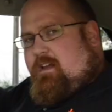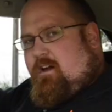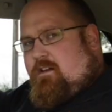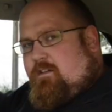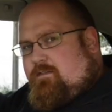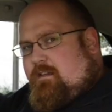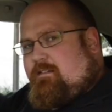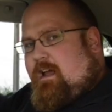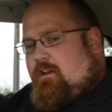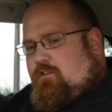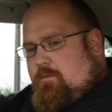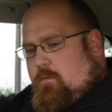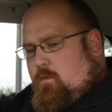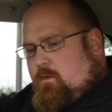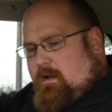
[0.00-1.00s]
kind of
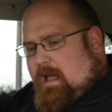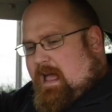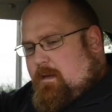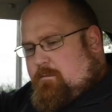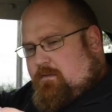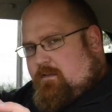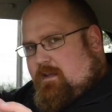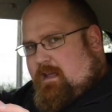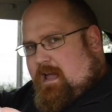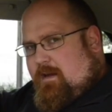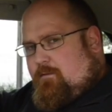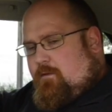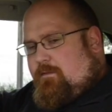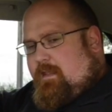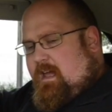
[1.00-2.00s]
detachable caps that you
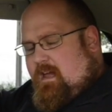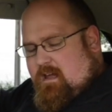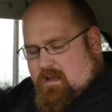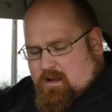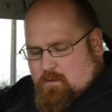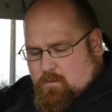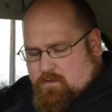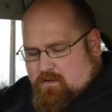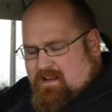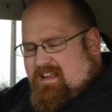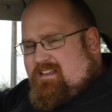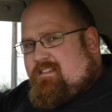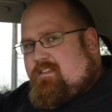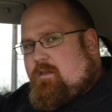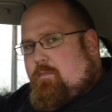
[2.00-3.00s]
have on there, which are
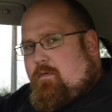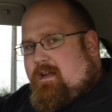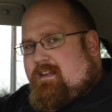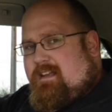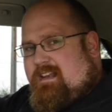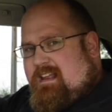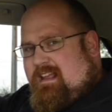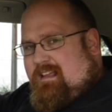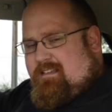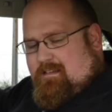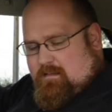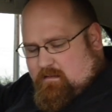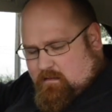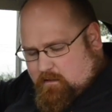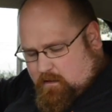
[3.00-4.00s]
easy to break and
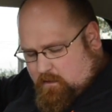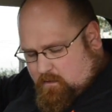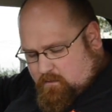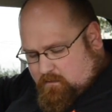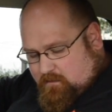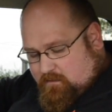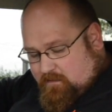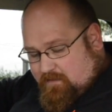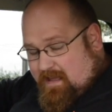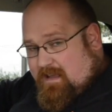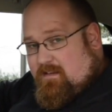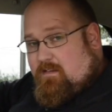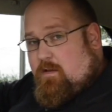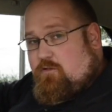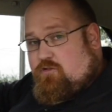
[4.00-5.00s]
easy to lose, so
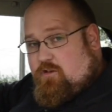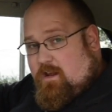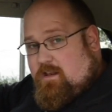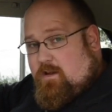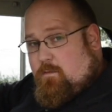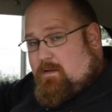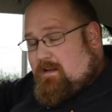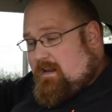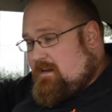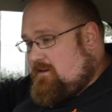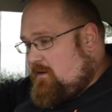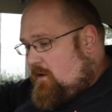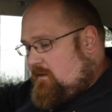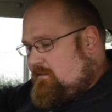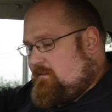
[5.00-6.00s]
that is a genuinely
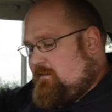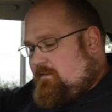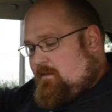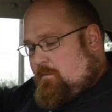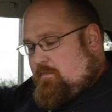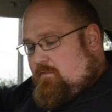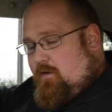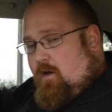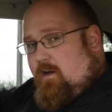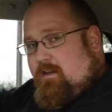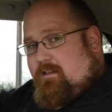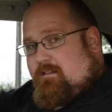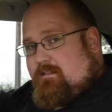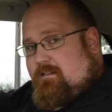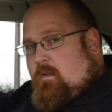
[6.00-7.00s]
nice
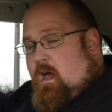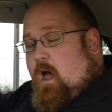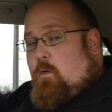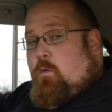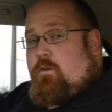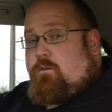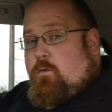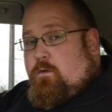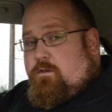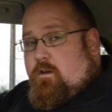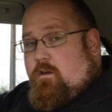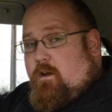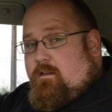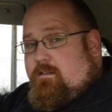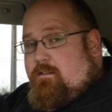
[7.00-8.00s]
surprise. And what's
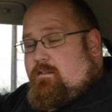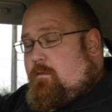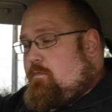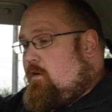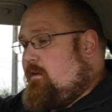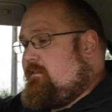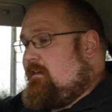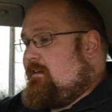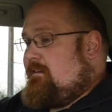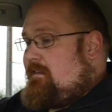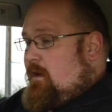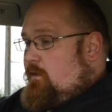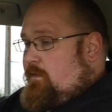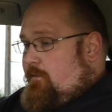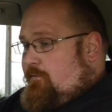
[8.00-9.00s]
also nice and surprising is
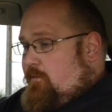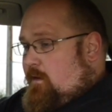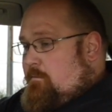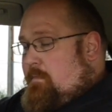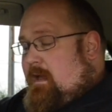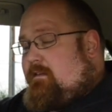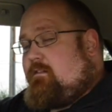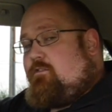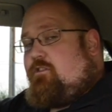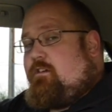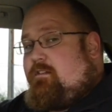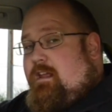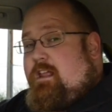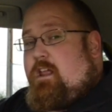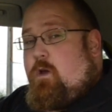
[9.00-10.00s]
that on the front
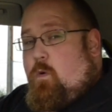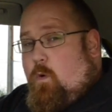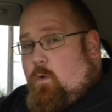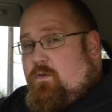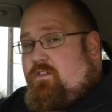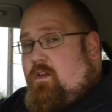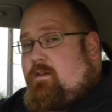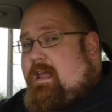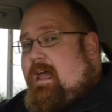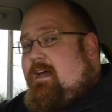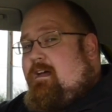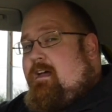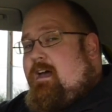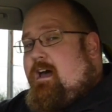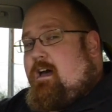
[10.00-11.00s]
passenger seat you also
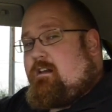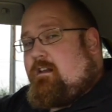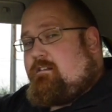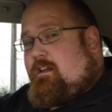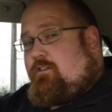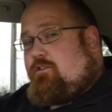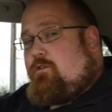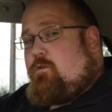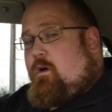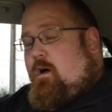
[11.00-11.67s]
get an additional